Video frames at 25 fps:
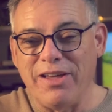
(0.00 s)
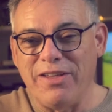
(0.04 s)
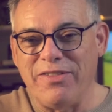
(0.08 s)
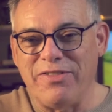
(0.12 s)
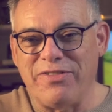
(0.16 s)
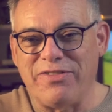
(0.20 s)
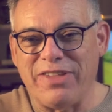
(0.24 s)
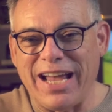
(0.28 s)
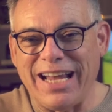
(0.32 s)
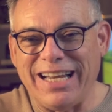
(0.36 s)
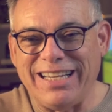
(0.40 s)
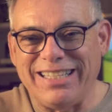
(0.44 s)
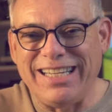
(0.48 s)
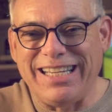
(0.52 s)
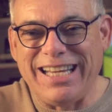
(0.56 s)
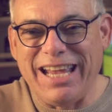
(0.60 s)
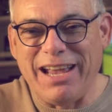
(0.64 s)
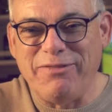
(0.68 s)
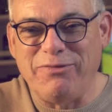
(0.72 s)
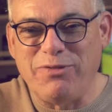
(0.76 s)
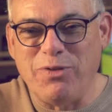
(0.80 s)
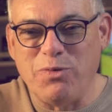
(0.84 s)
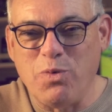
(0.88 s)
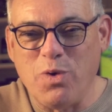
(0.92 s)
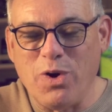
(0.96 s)
Thanks
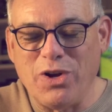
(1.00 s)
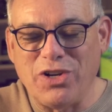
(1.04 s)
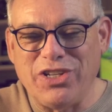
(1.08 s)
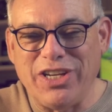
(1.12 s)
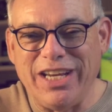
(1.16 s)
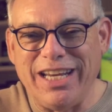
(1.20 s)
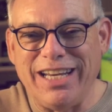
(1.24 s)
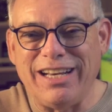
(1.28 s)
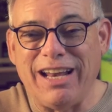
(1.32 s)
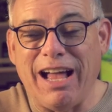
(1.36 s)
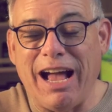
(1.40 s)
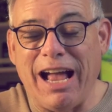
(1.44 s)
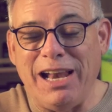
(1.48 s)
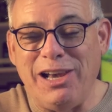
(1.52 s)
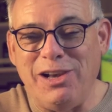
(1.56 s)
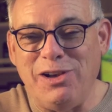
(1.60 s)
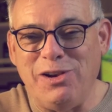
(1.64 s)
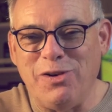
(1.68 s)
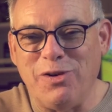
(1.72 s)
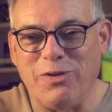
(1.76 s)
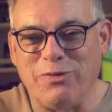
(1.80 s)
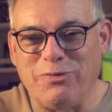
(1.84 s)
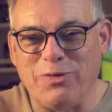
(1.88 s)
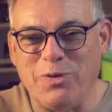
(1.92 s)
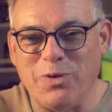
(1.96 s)
again for watching. I
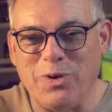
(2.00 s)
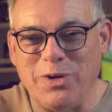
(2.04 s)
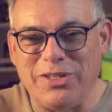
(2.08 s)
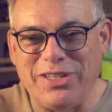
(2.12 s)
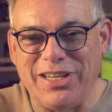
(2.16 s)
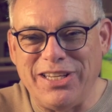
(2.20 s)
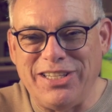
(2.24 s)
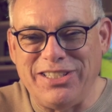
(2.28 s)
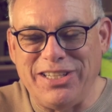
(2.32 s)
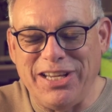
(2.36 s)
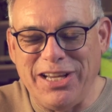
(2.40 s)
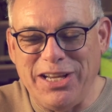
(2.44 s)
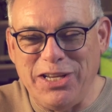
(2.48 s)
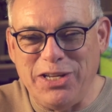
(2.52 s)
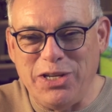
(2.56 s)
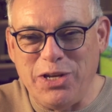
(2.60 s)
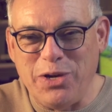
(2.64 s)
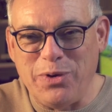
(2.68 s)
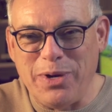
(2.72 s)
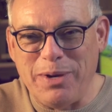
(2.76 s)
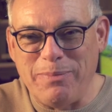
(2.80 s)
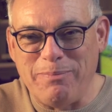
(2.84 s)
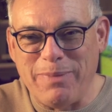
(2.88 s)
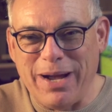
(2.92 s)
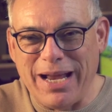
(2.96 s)
look forward to seeing
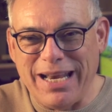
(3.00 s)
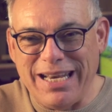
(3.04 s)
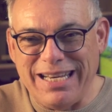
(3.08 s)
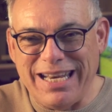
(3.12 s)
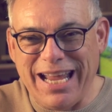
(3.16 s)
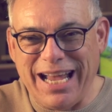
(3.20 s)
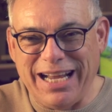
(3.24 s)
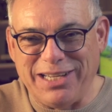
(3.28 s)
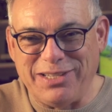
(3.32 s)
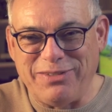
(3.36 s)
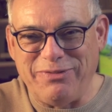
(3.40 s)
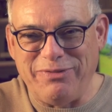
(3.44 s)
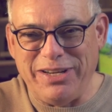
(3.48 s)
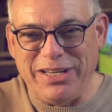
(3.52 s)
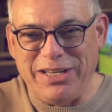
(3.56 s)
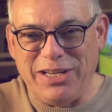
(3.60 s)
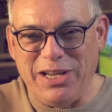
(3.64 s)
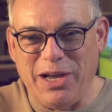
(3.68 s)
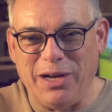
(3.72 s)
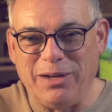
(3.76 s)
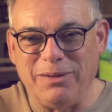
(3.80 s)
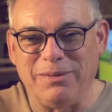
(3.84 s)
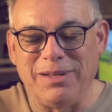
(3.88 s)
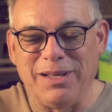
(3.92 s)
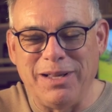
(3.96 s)
you in my next
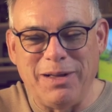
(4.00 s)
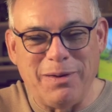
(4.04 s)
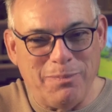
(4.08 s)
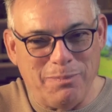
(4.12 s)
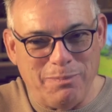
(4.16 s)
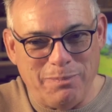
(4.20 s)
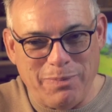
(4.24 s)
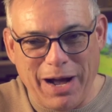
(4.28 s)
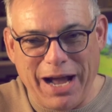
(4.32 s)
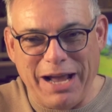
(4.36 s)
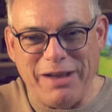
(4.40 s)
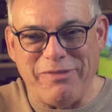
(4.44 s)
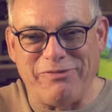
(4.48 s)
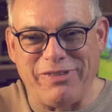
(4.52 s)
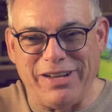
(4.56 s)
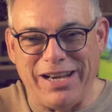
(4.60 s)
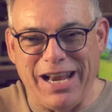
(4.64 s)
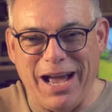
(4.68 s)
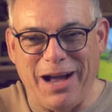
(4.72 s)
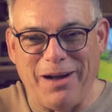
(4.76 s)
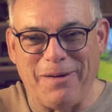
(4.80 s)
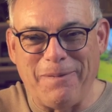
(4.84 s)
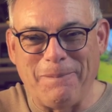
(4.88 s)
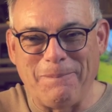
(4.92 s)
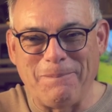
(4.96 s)
video. Bye for
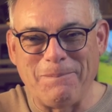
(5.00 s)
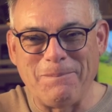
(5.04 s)
now.